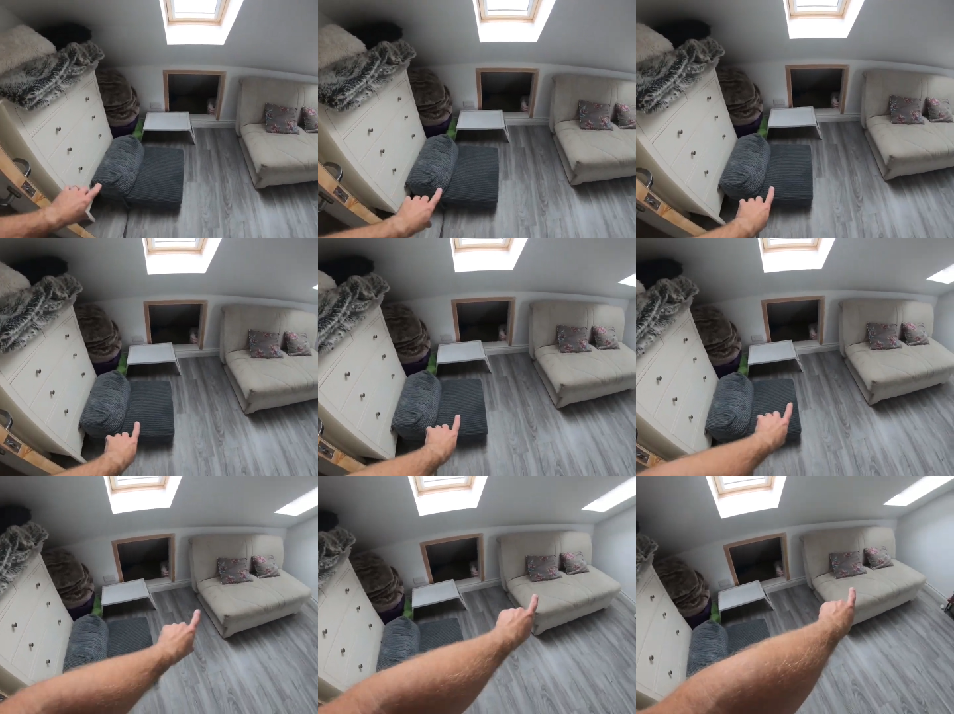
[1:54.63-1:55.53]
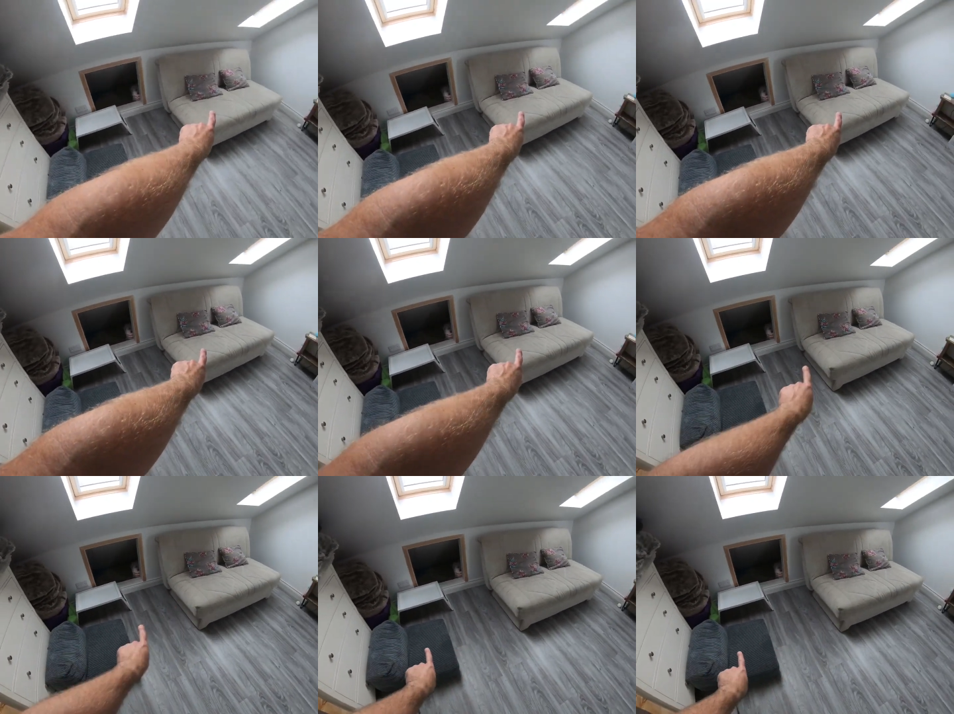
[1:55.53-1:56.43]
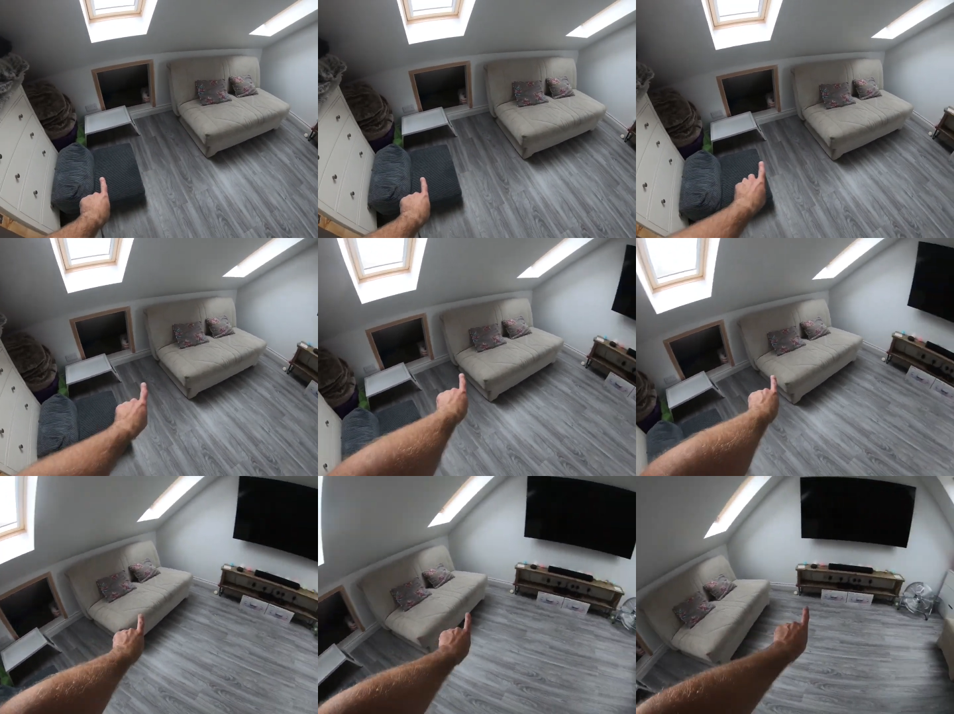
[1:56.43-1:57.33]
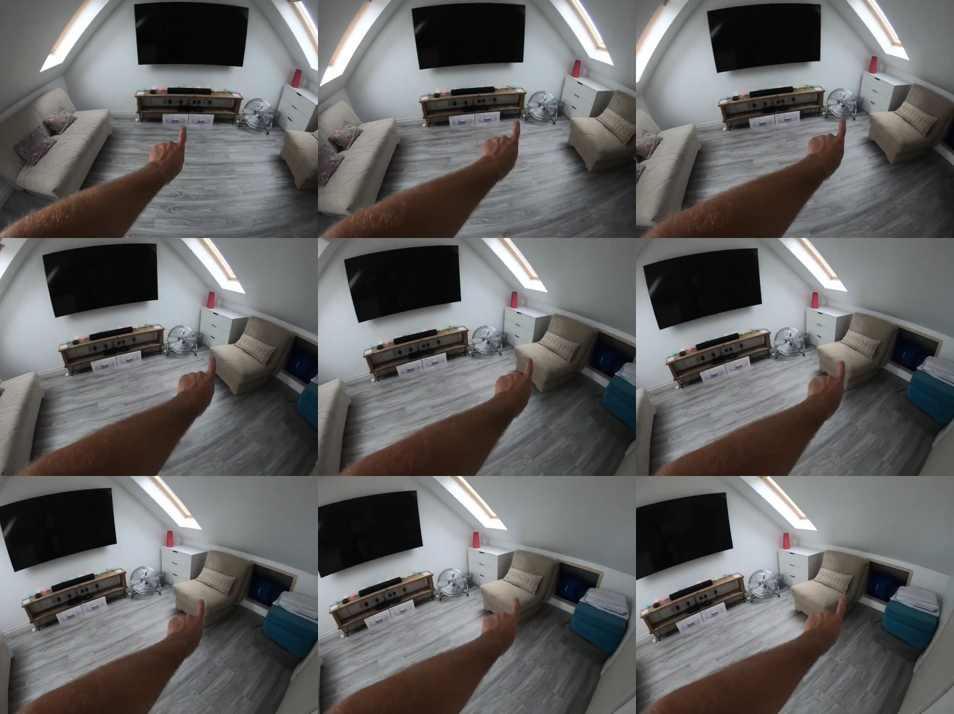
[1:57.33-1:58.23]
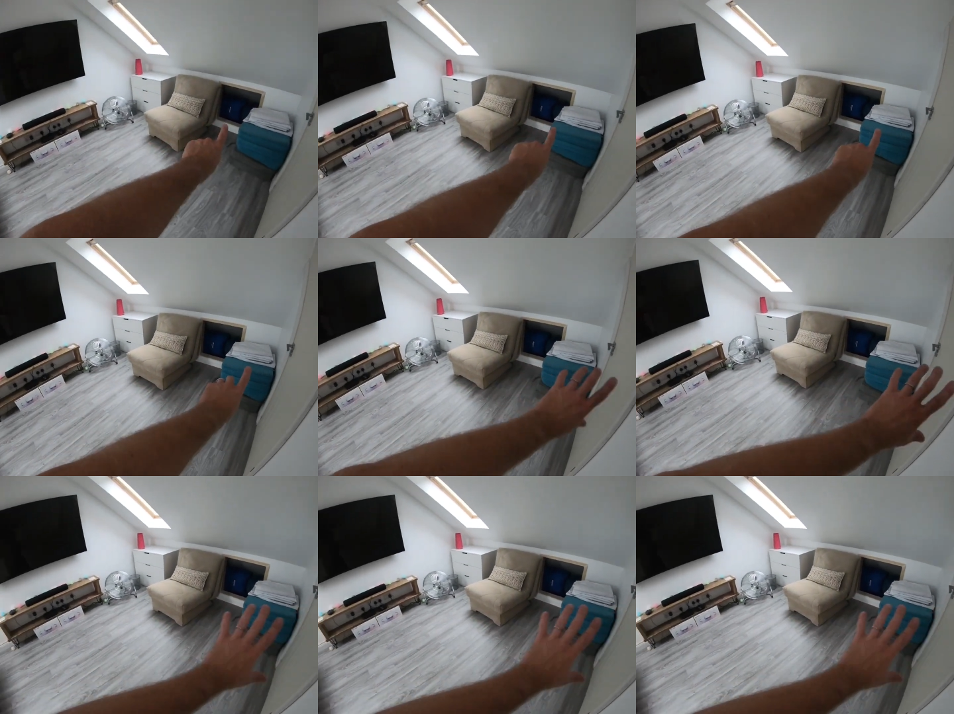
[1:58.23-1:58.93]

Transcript: No face is visible, so there are no lips to read.